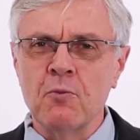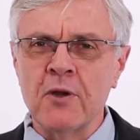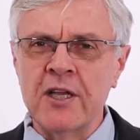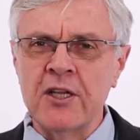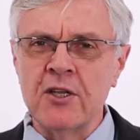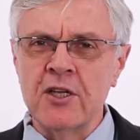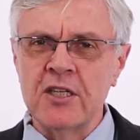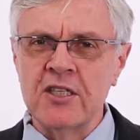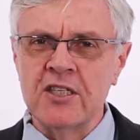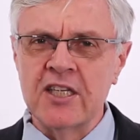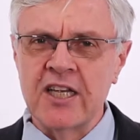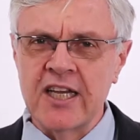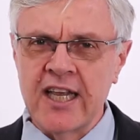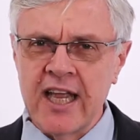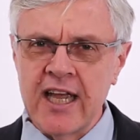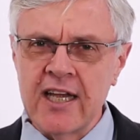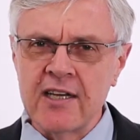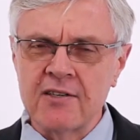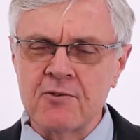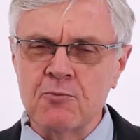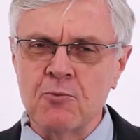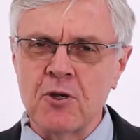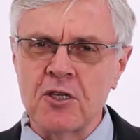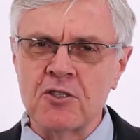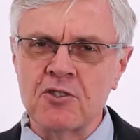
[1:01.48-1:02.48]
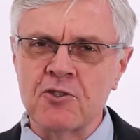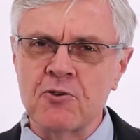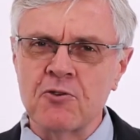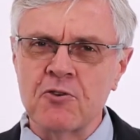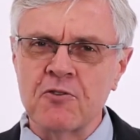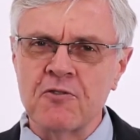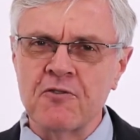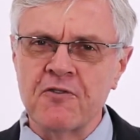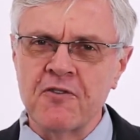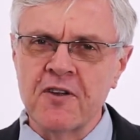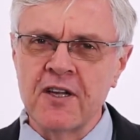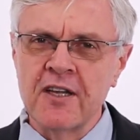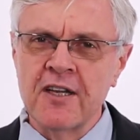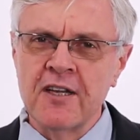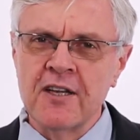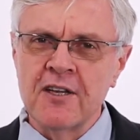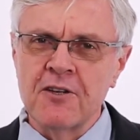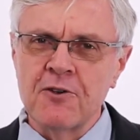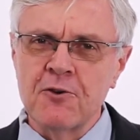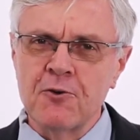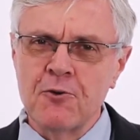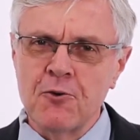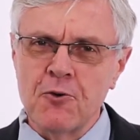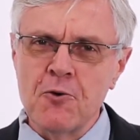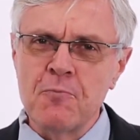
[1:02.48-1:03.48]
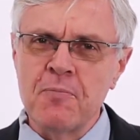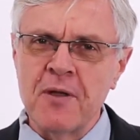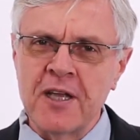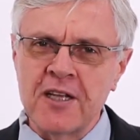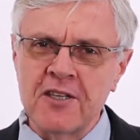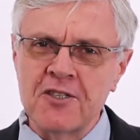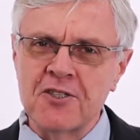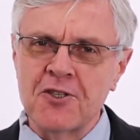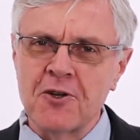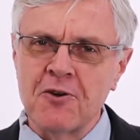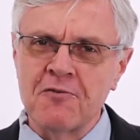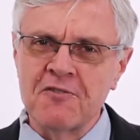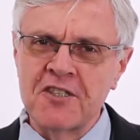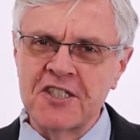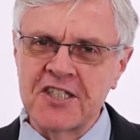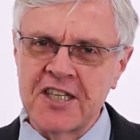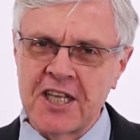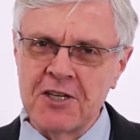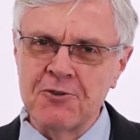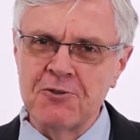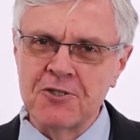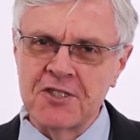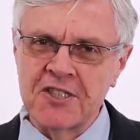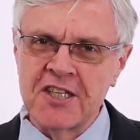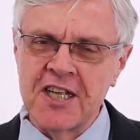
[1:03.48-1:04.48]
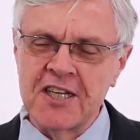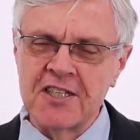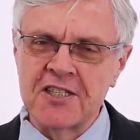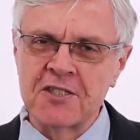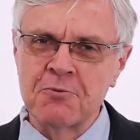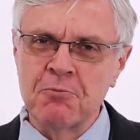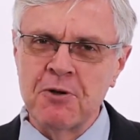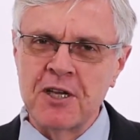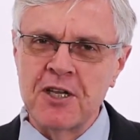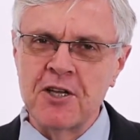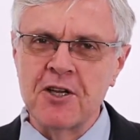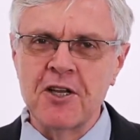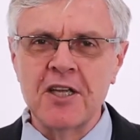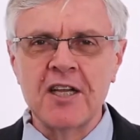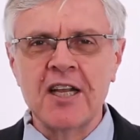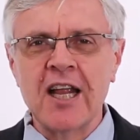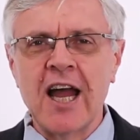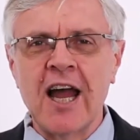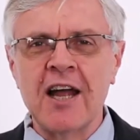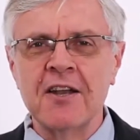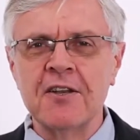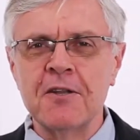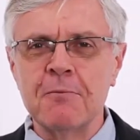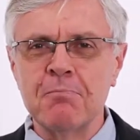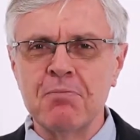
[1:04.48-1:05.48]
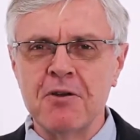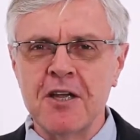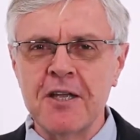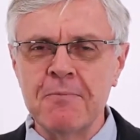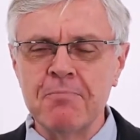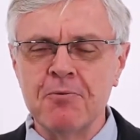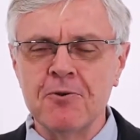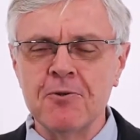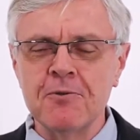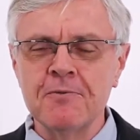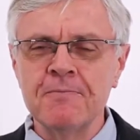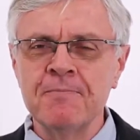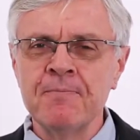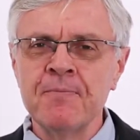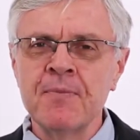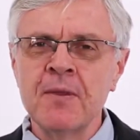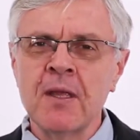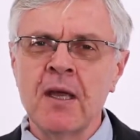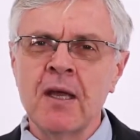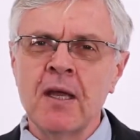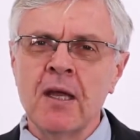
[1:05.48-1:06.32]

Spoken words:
we need to get, what sort of groupings of skill sets we need under people.